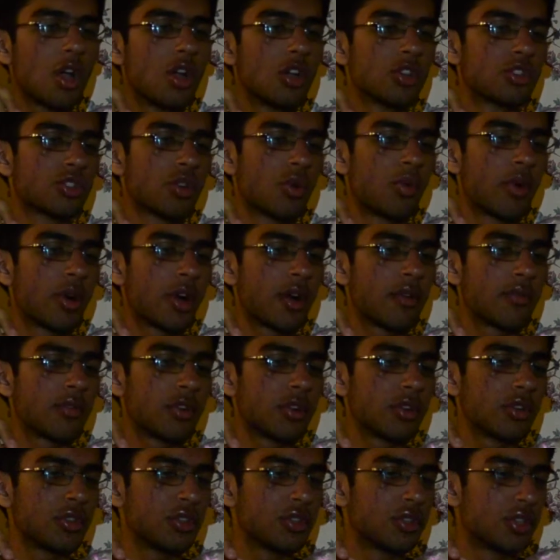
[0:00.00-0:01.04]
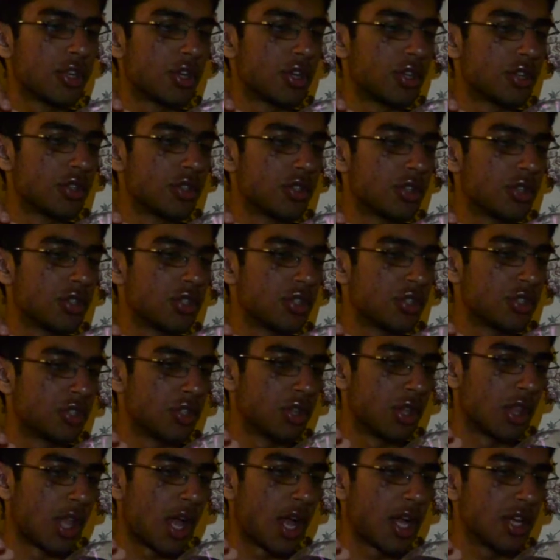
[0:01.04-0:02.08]
So wherever there
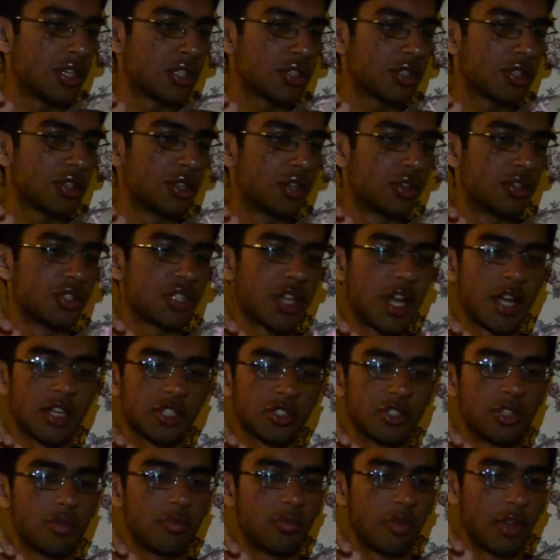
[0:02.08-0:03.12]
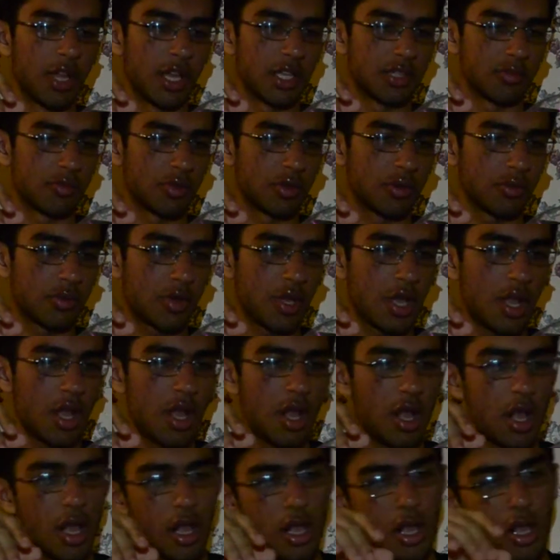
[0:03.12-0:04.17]
is light, there is actually plasma.
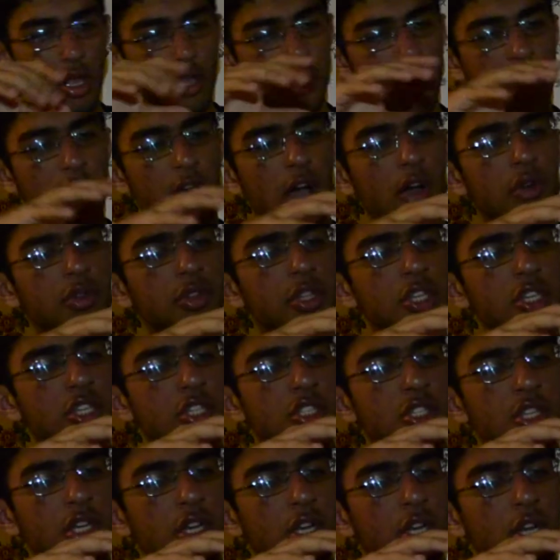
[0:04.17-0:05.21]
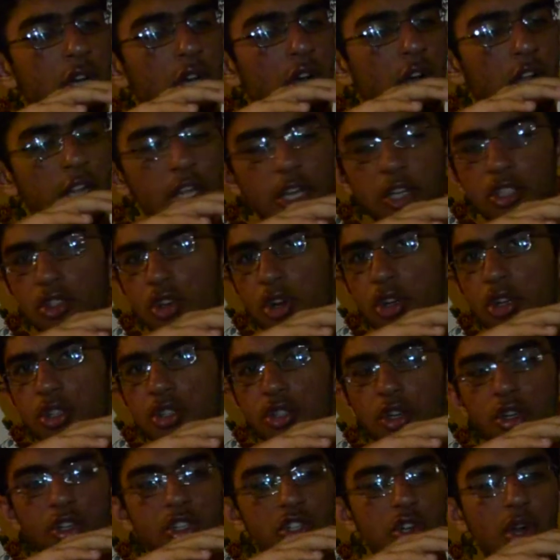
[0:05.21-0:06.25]
Now these
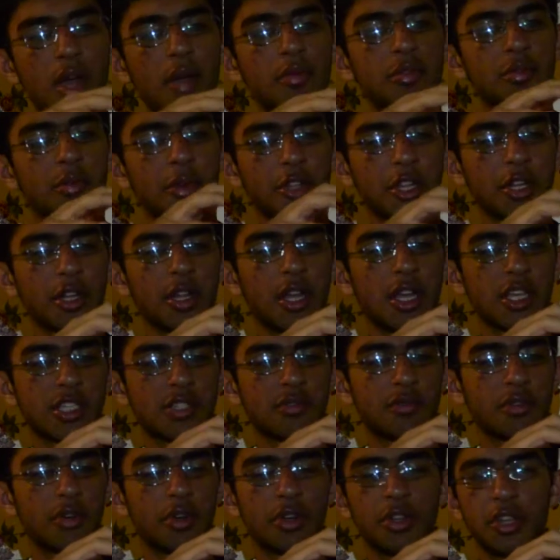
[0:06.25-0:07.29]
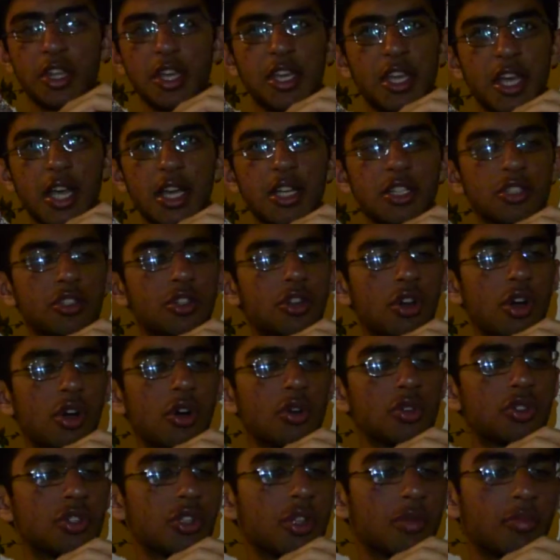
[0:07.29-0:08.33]
electrons are trapped by the glass sphere and they can't
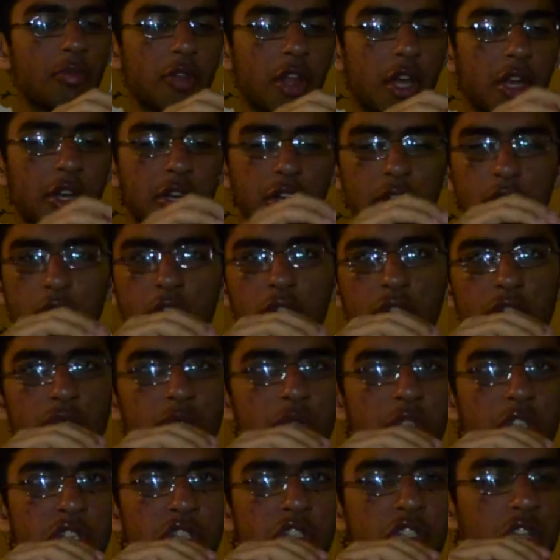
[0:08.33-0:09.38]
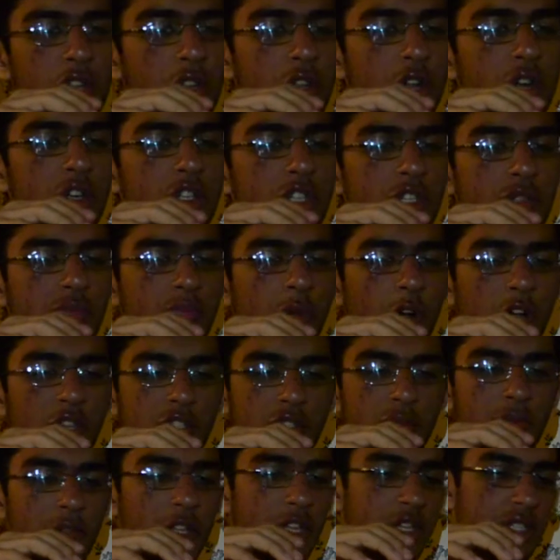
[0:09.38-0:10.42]
go to the planet Earth, which is the largest
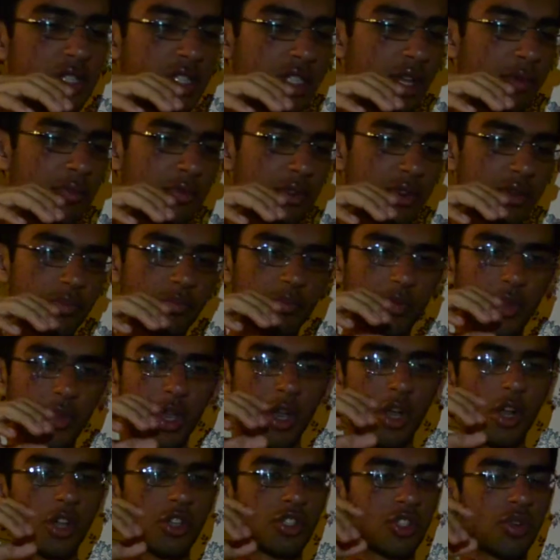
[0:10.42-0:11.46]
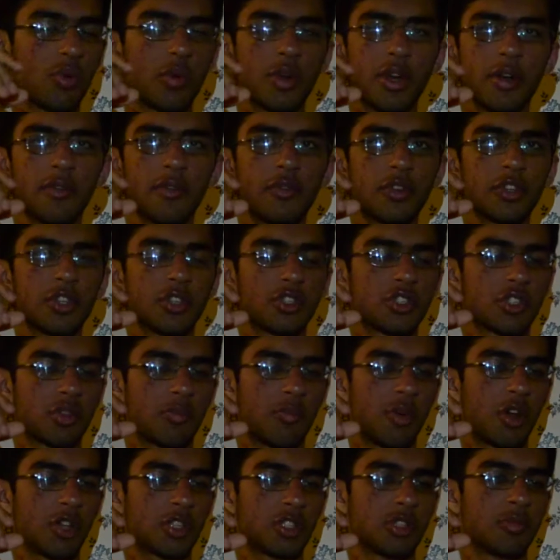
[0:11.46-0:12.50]
possible acceptor. So whenever there's a
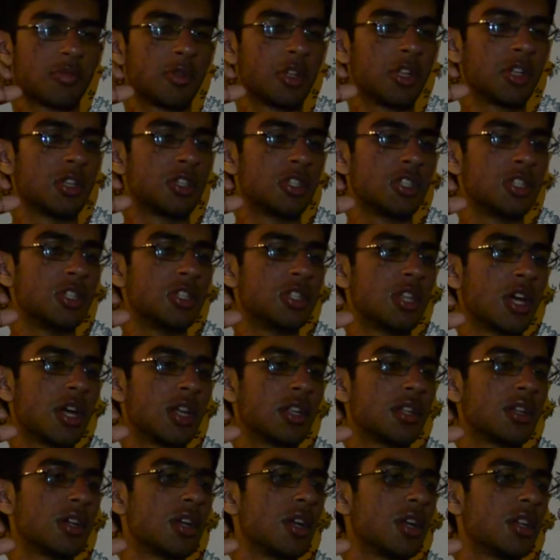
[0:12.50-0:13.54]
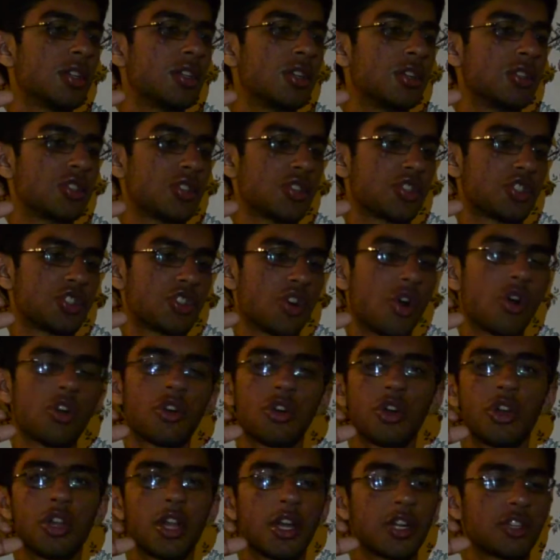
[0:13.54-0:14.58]
possibility that there's a
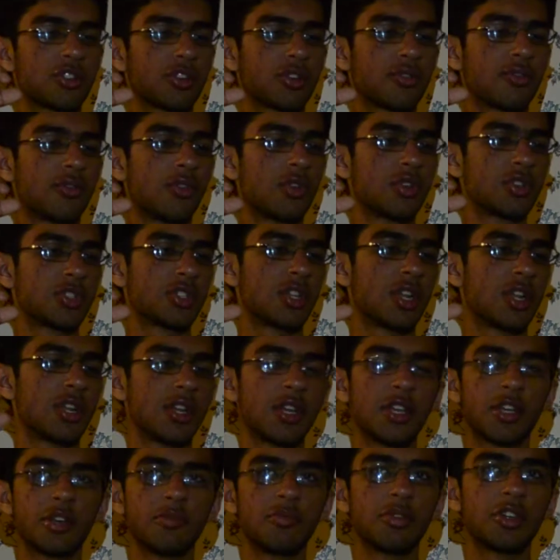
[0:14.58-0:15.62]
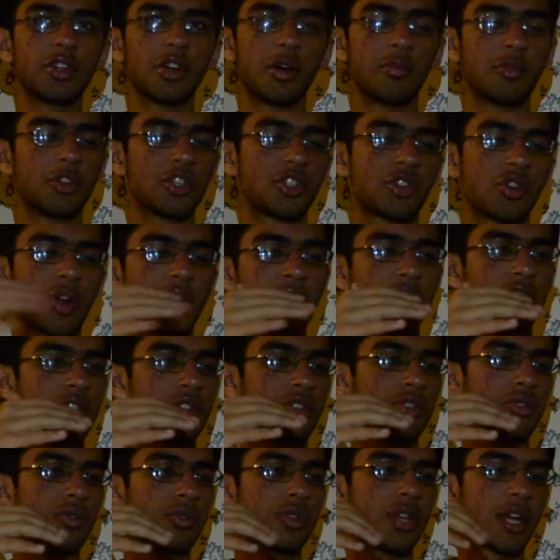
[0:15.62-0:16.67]
stronger electric force that it can become attracted
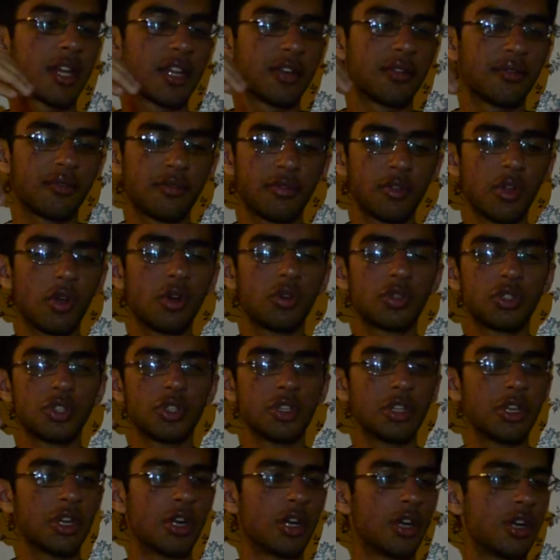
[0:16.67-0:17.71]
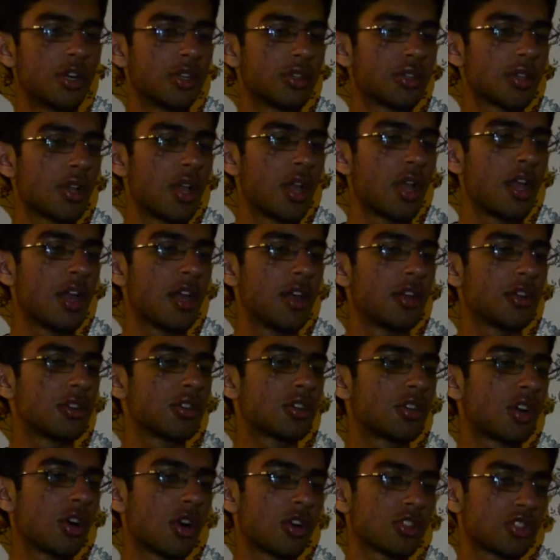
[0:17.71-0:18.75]
to that can flow to the Earth,
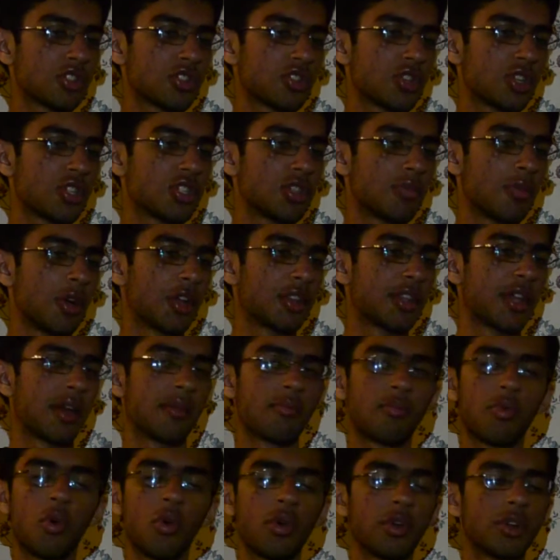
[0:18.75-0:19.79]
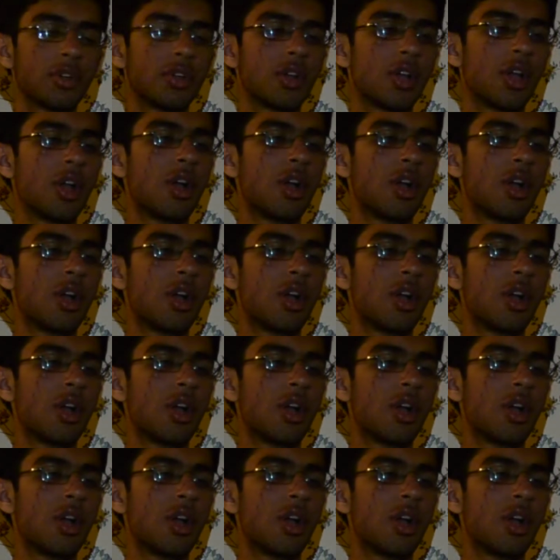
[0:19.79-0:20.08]
it concentrates about that point.